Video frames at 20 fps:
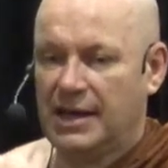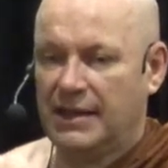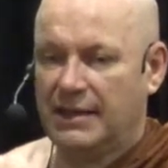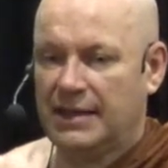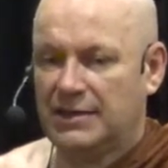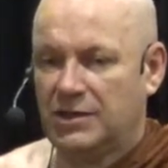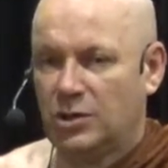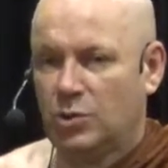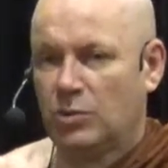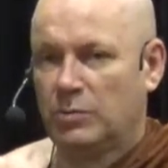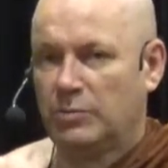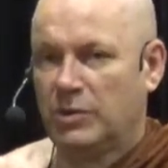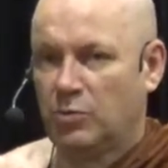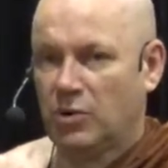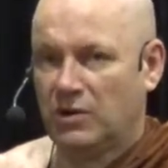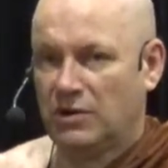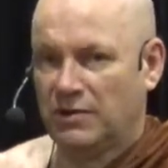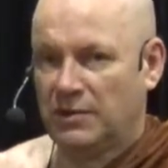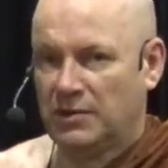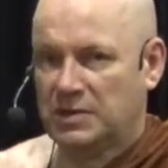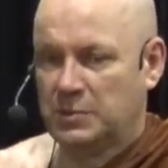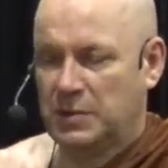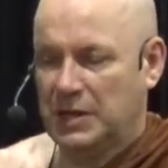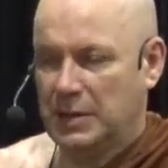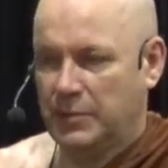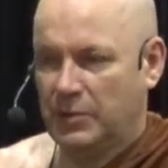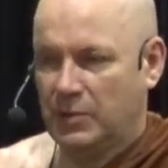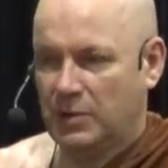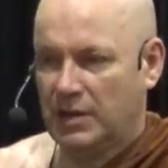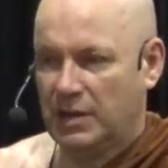then you will be one of those
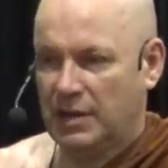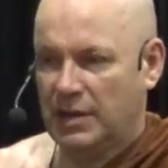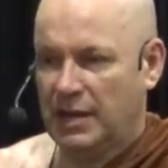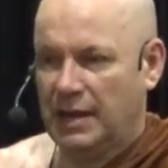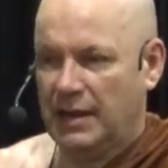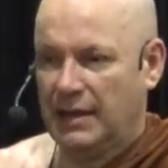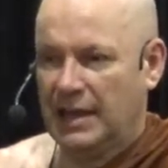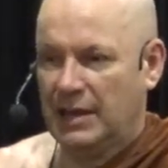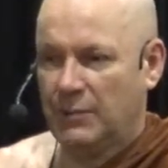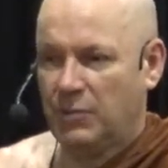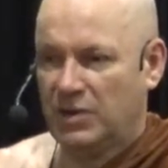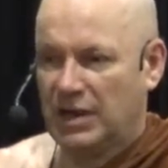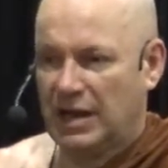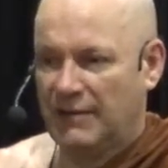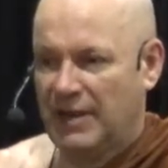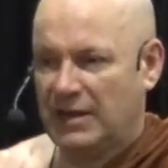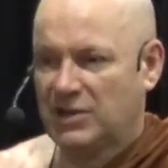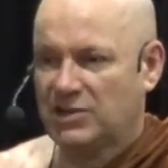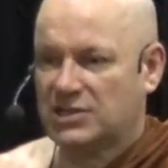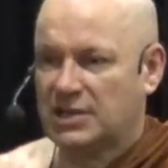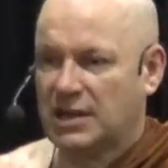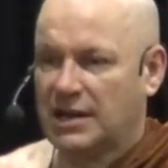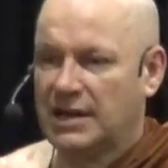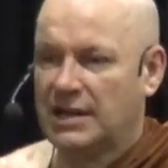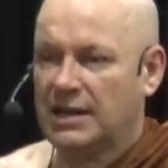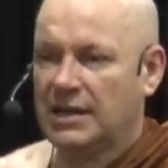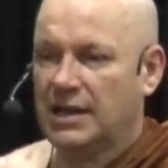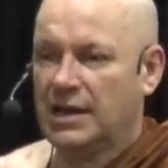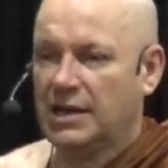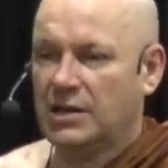people that when
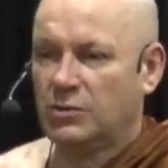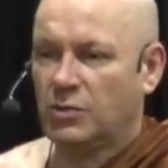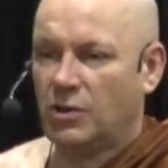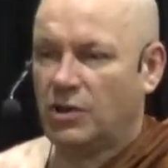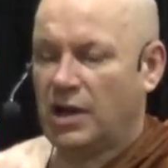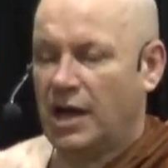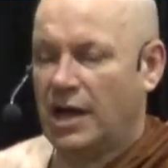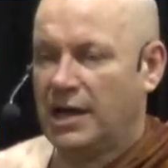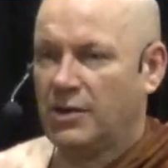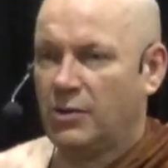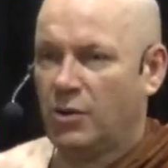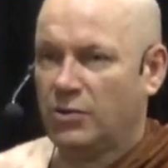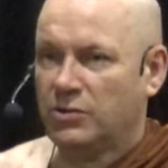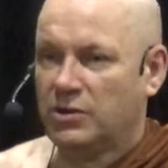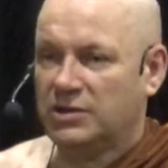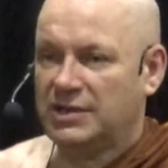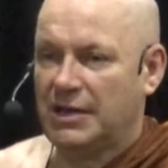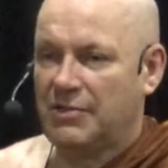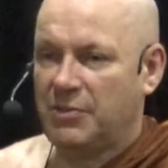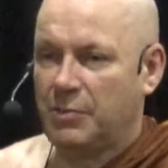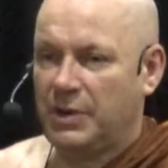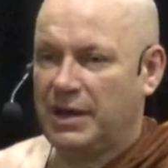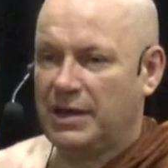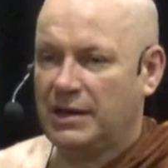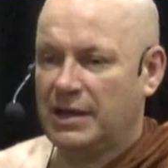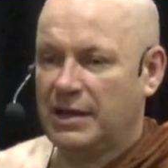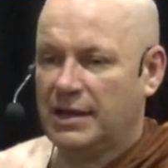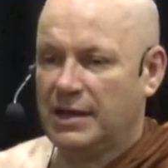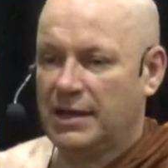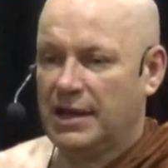eventually you lie on your deathbed
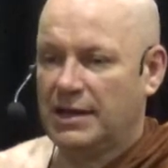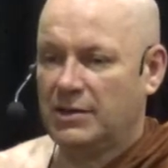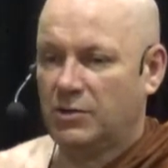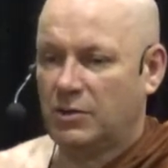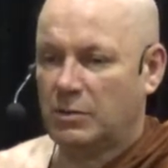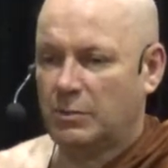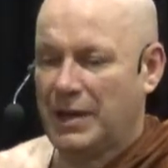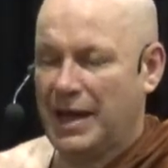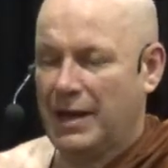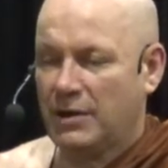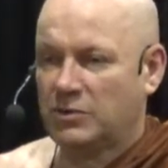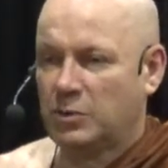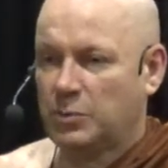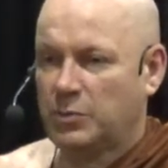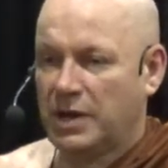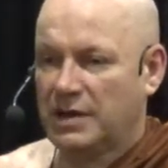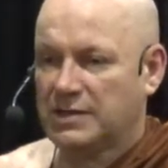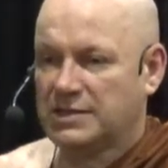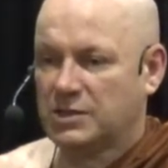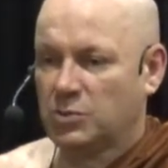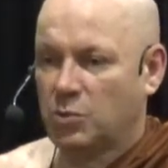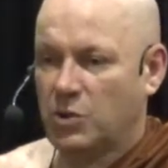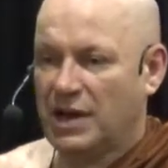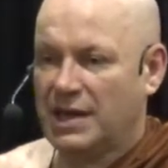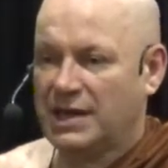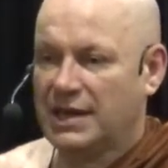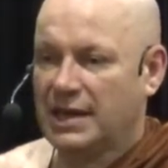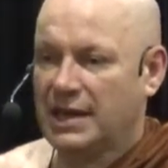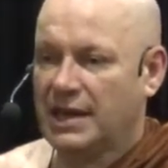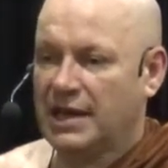uh, and you're about to pass
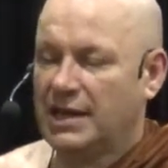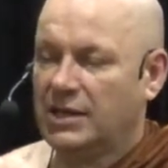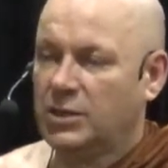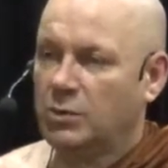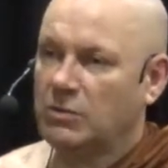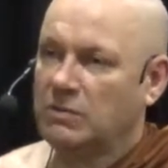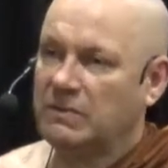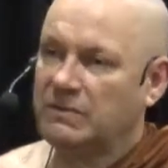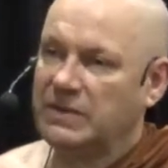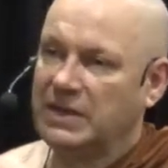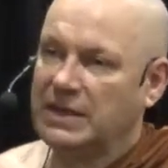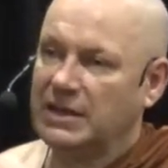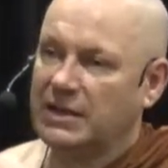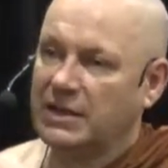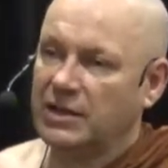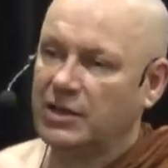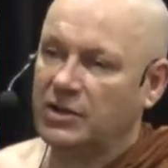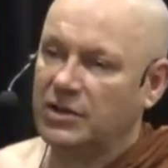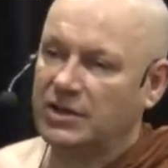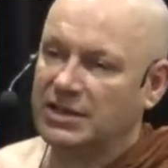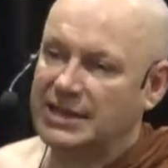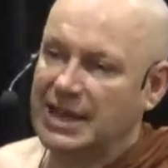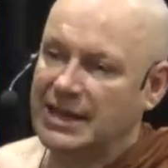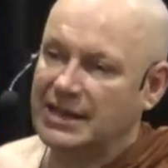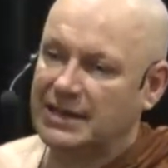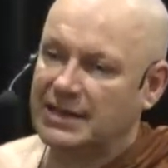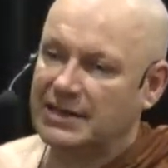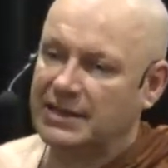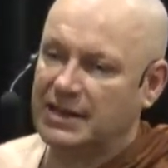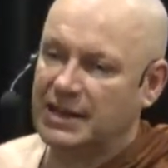away, you will feel content.